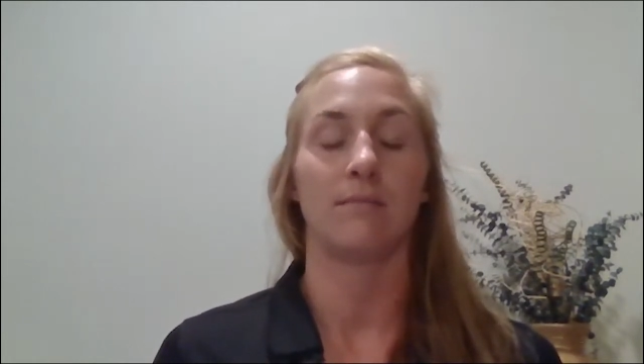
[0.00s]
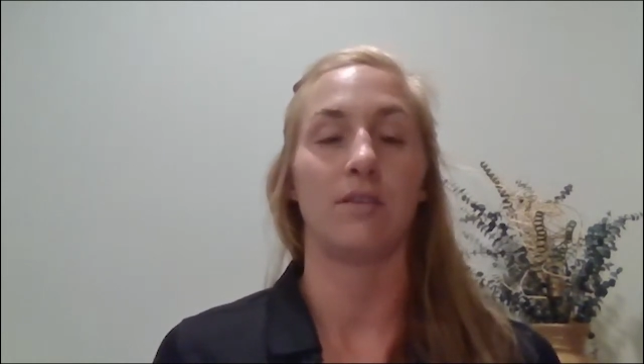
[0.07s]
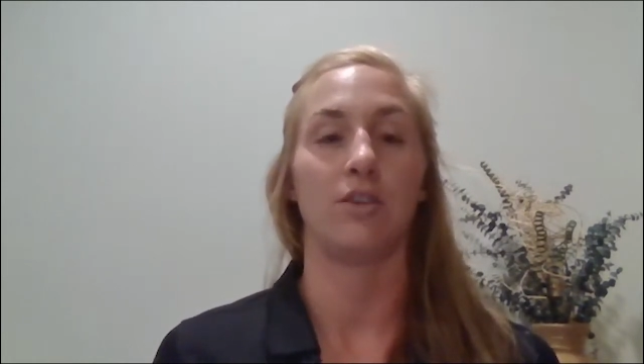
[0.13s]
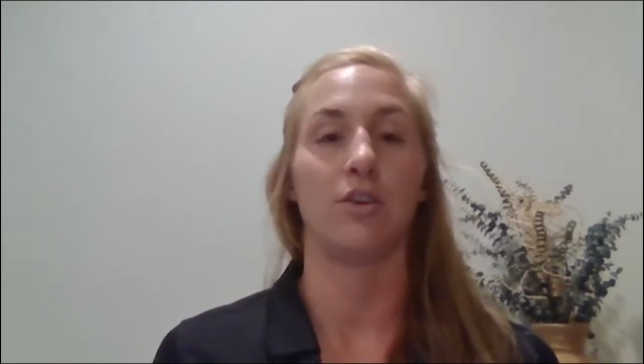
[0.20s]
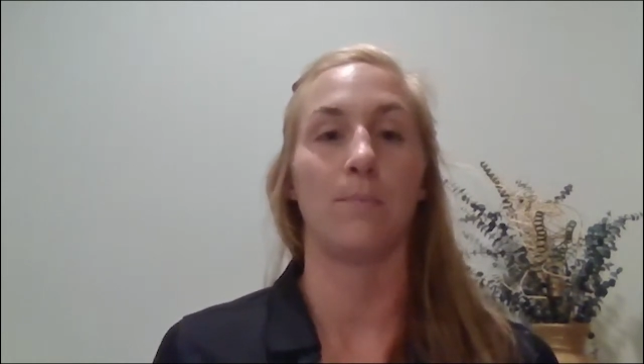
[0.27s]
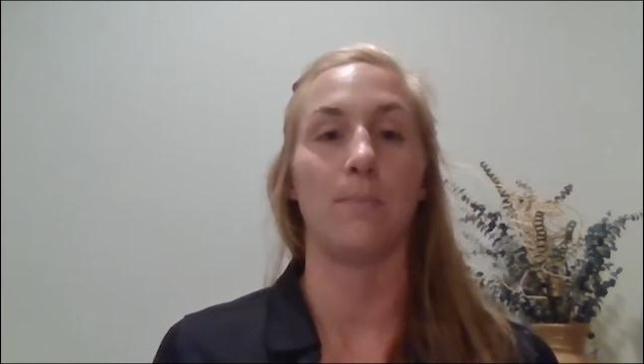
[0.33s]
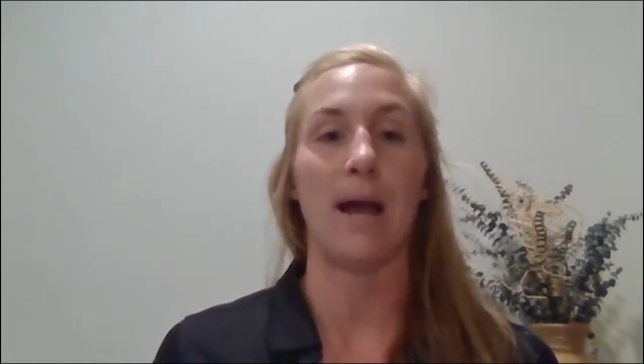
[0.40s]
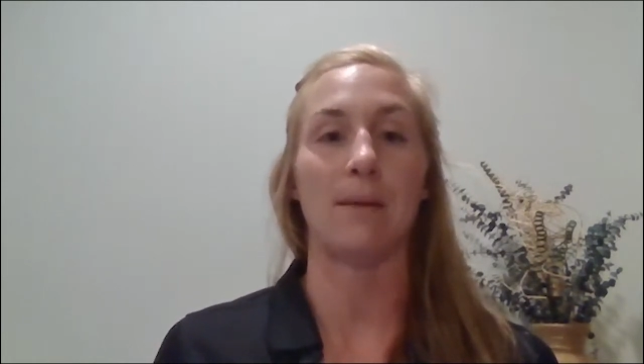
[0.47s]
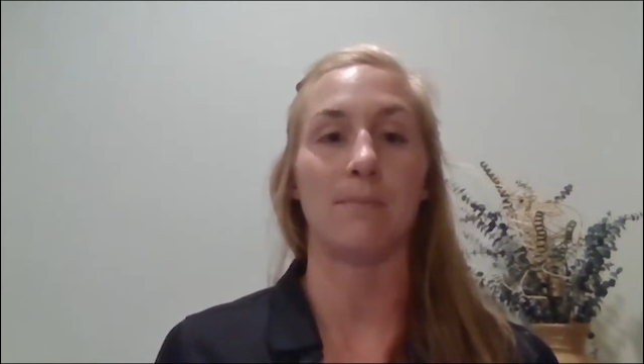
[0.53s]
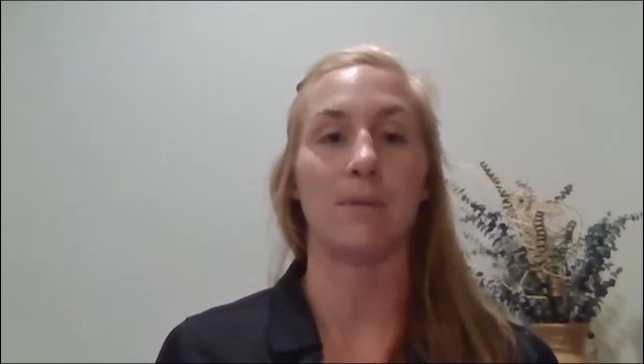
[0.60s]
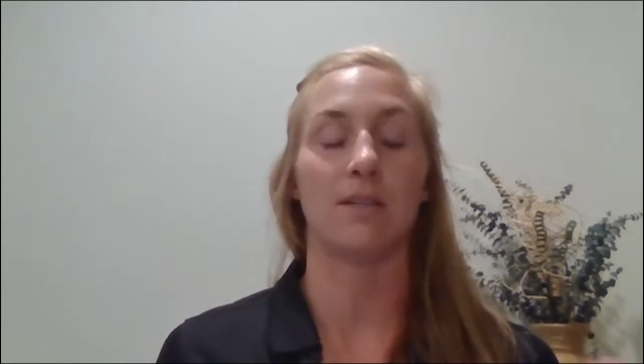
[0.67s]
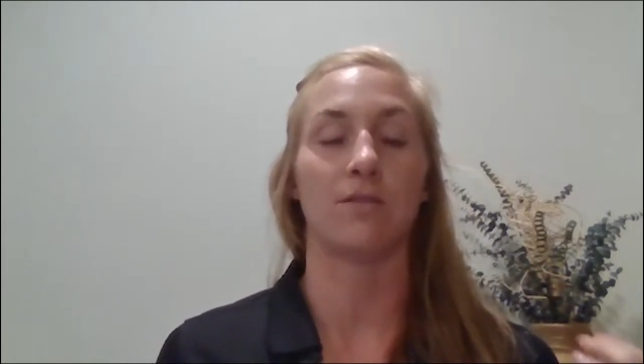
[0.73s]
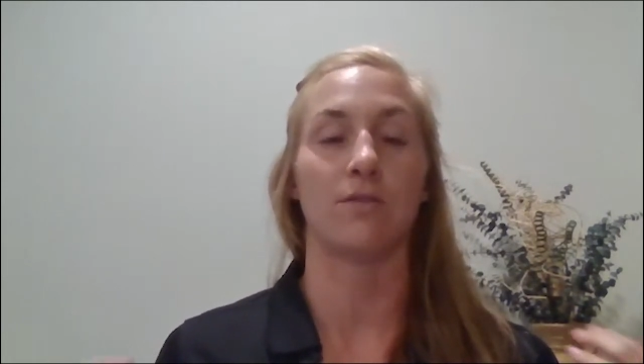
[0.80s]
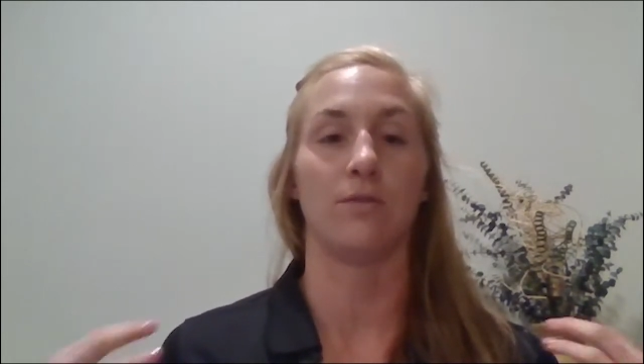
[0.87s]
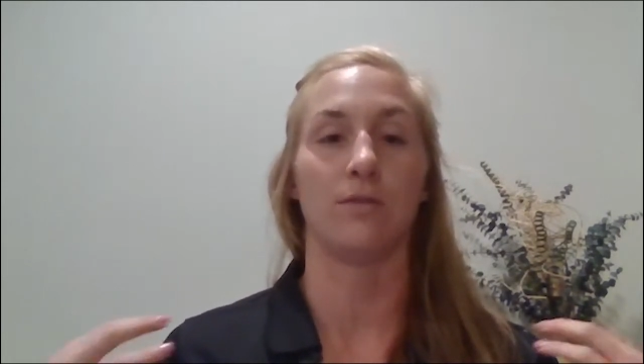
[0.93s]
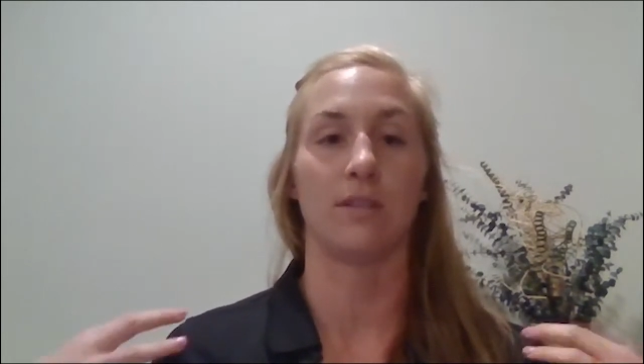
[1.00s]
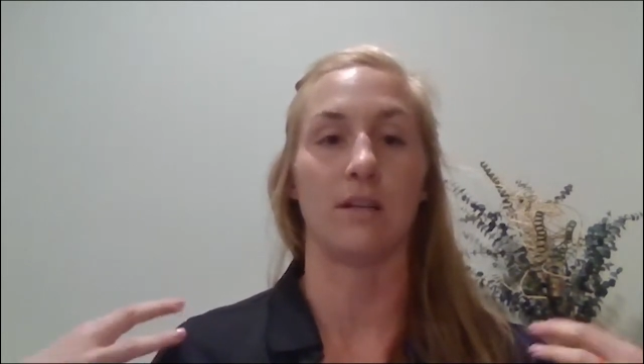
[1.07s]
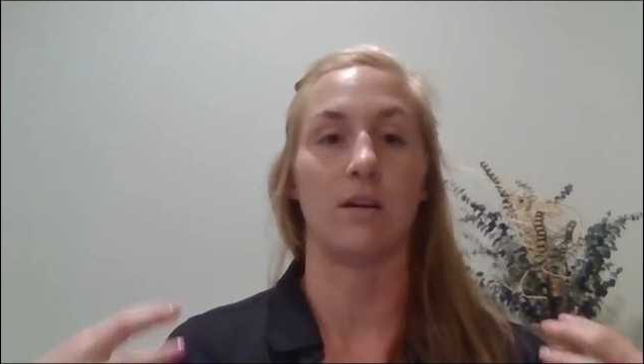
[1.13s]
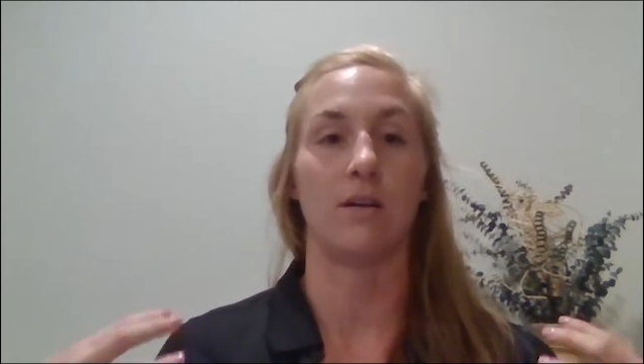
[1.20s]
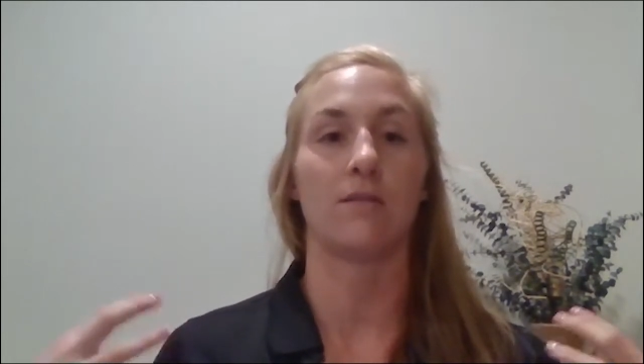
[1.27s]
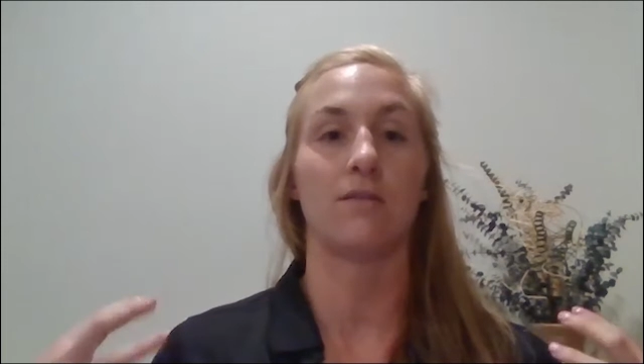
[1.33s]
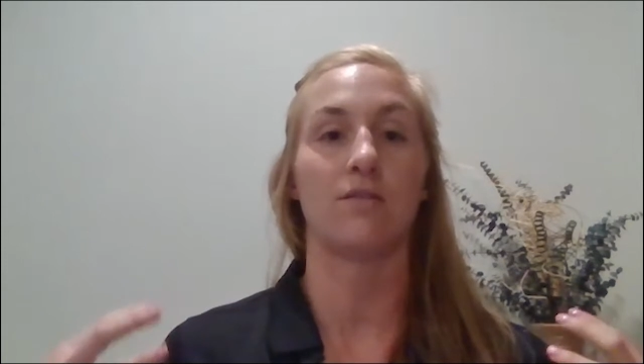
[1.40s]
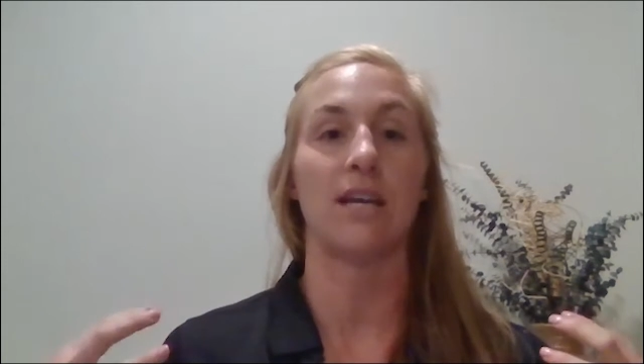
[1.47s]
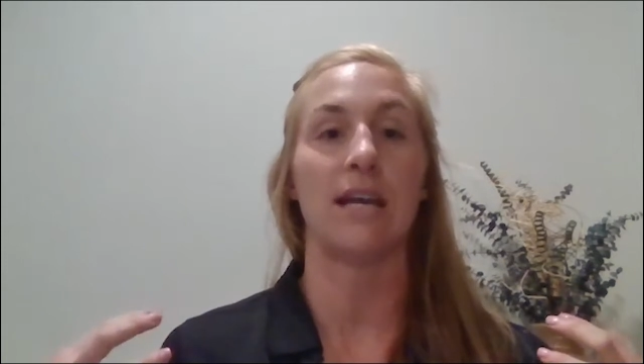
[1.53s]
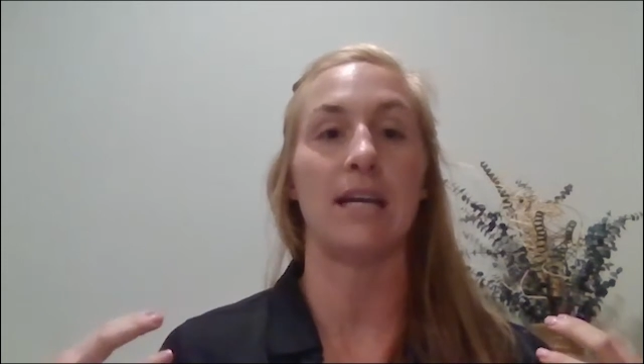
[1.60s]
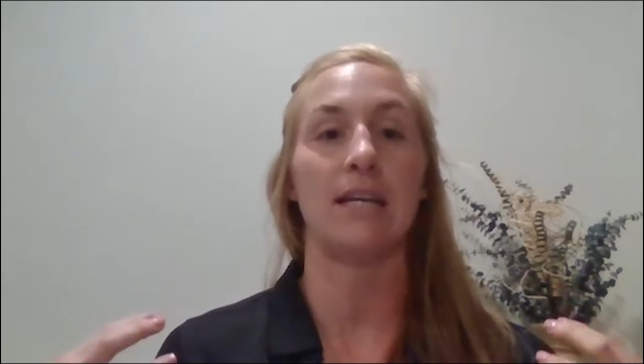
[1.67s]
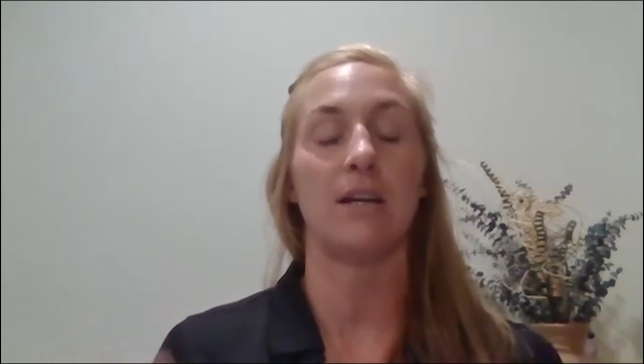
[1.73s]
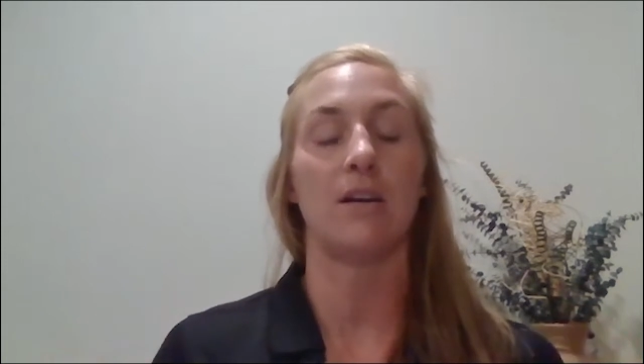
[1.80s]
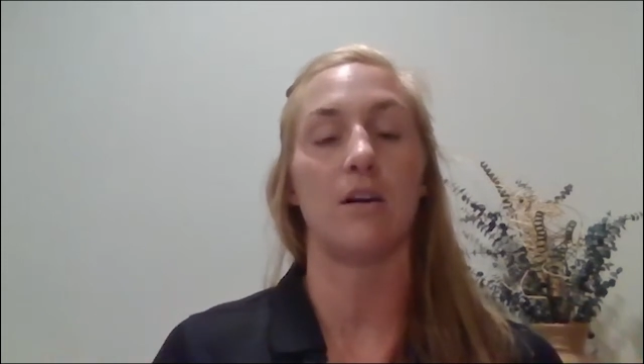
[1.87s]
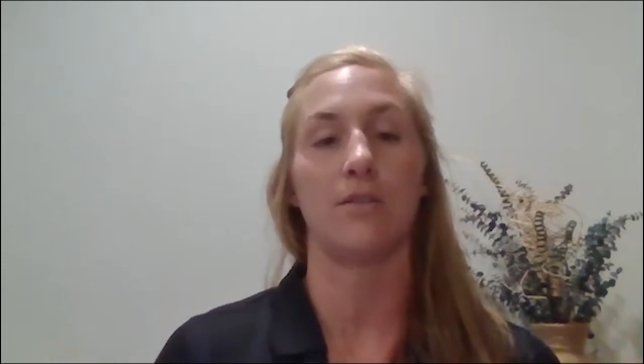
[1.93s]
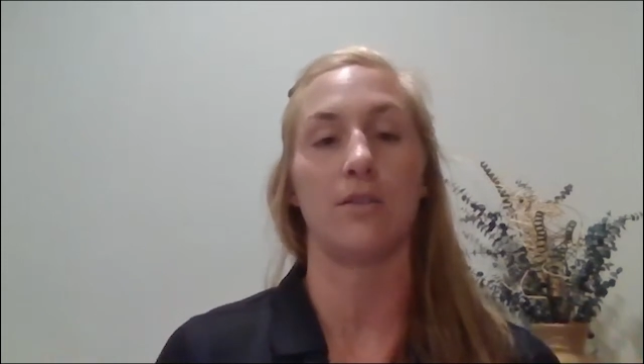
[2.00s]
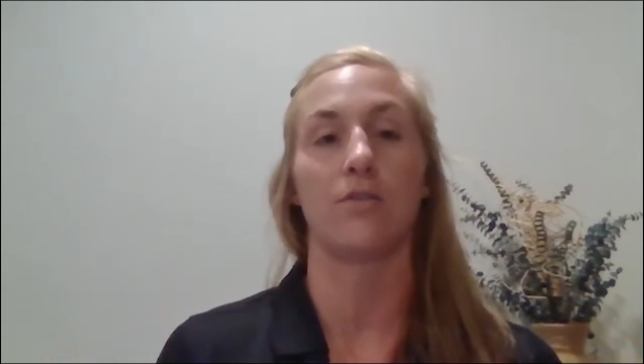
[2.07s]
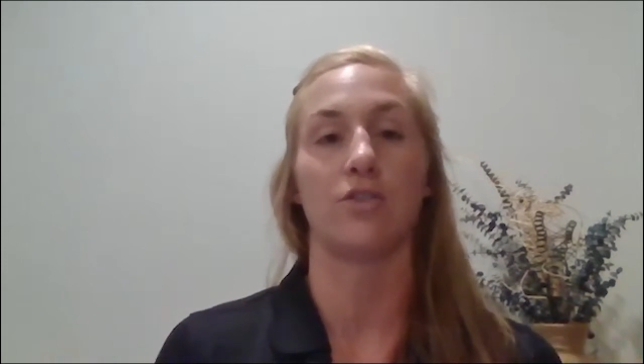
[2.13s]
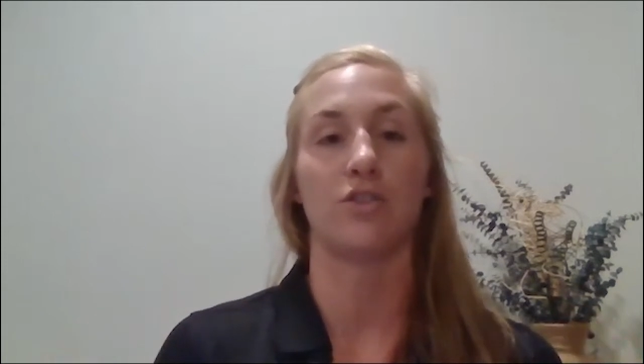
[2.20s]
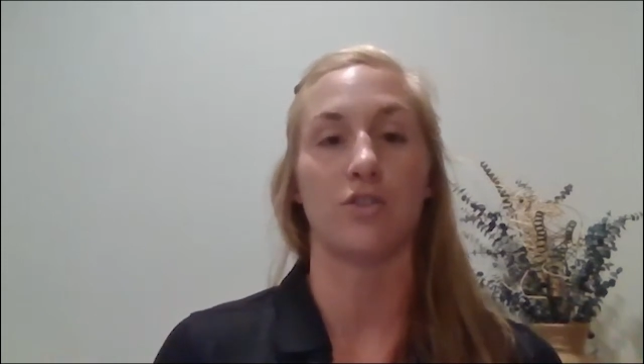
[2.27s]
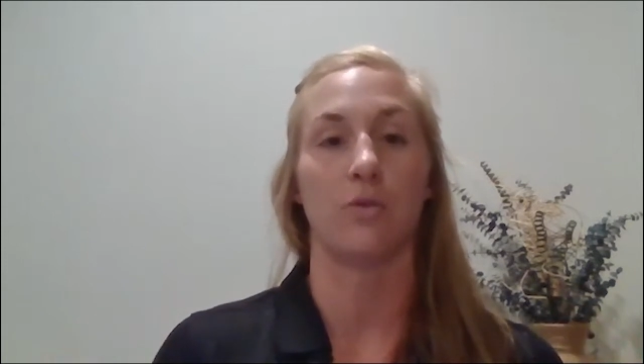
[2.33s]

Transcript: your back muscles, and it's tightening all those